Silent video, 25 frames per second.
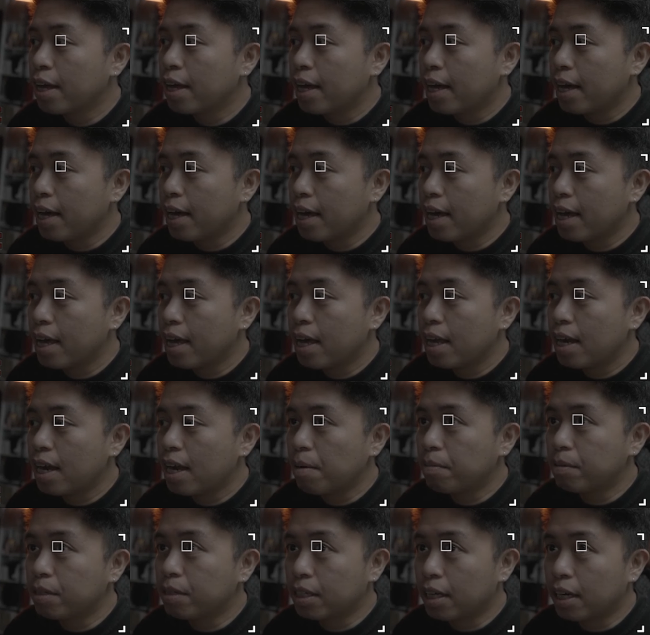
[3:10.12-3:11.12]
And
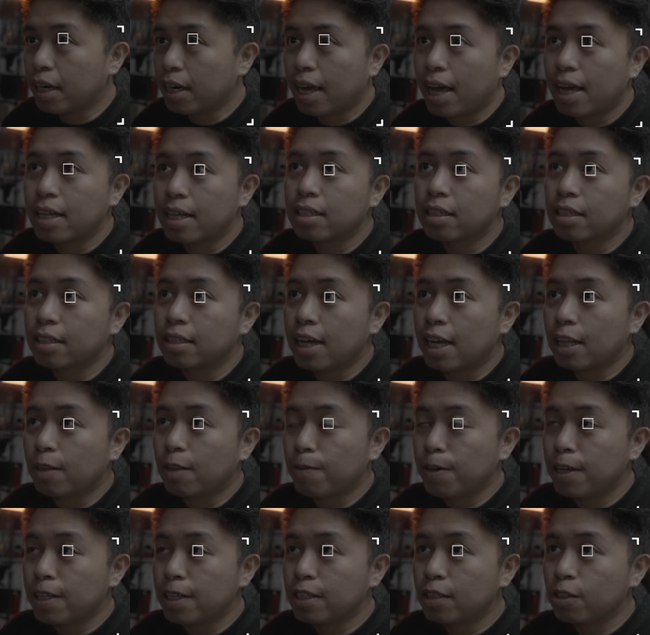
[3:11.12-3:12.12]
I'm just gonna cancel that
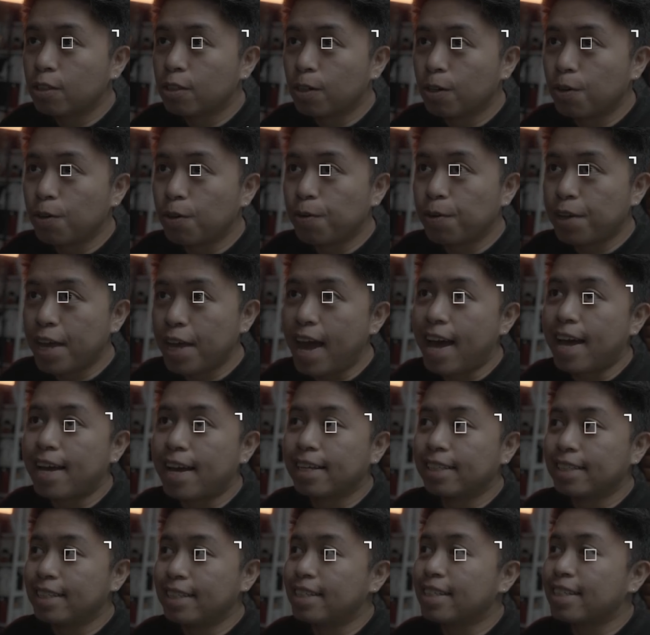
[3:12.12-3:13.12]
one. So yeah,
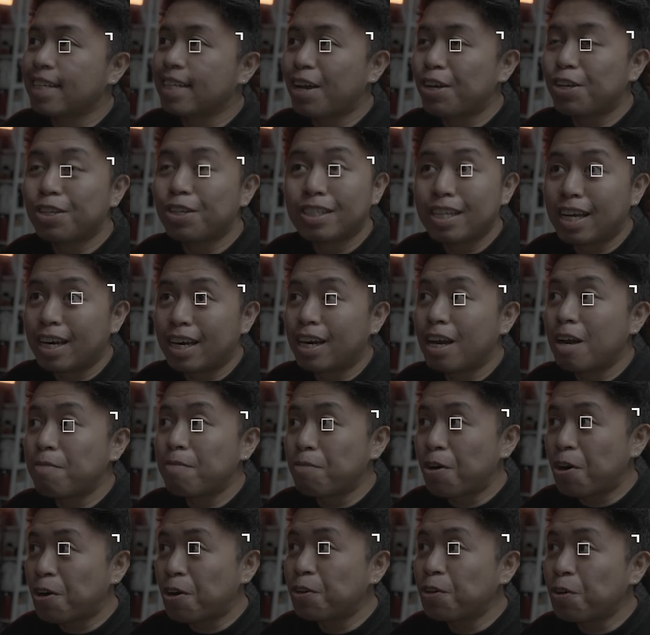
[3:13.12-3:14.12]
this is how you set it
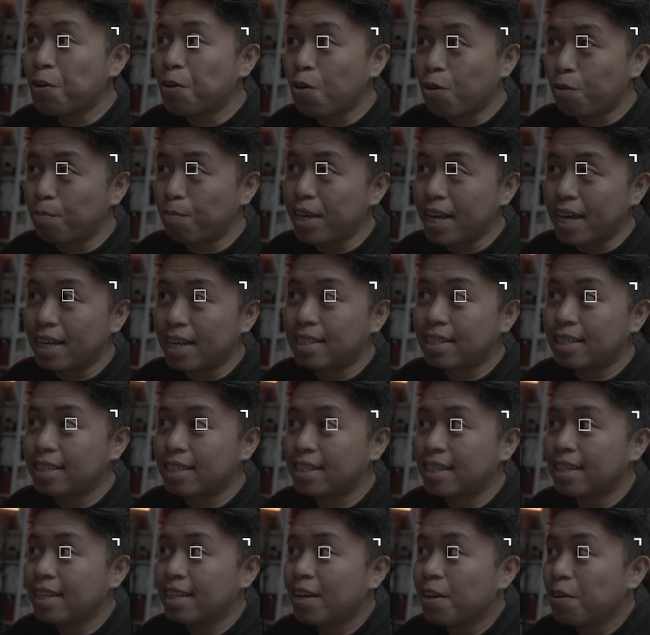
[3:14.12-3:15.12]
up on OBS.
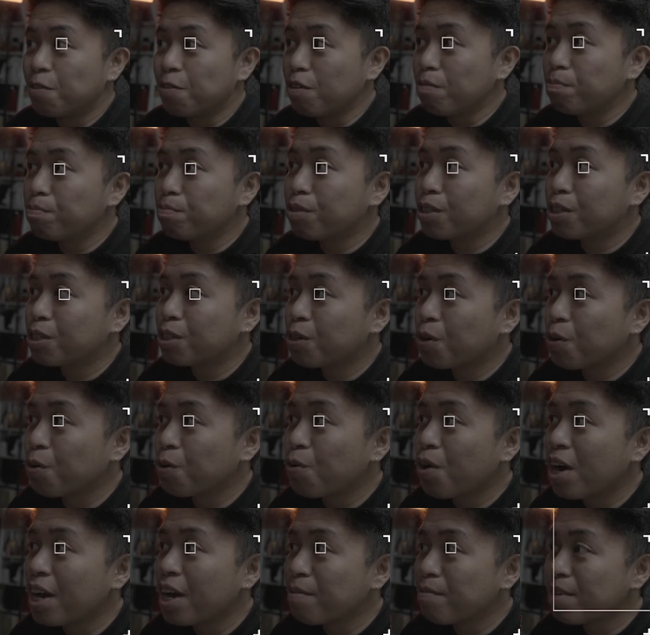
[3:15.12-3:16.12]
Whoops,
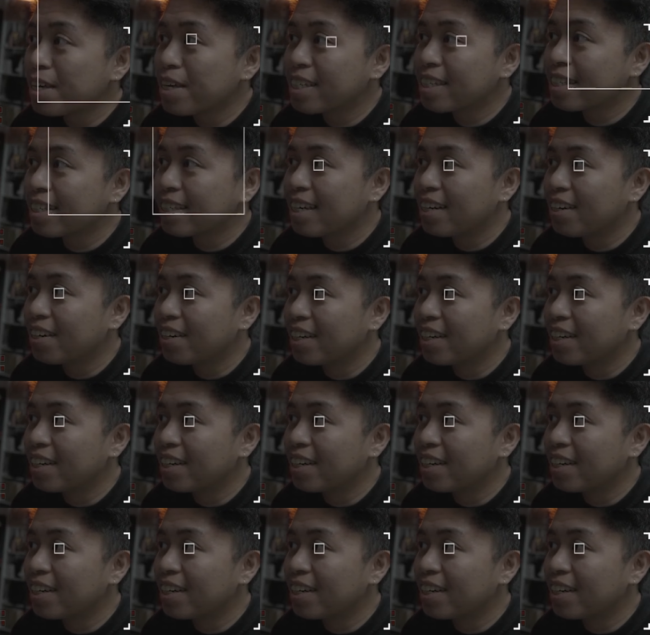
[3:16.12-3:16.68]
Kuhaimi is there.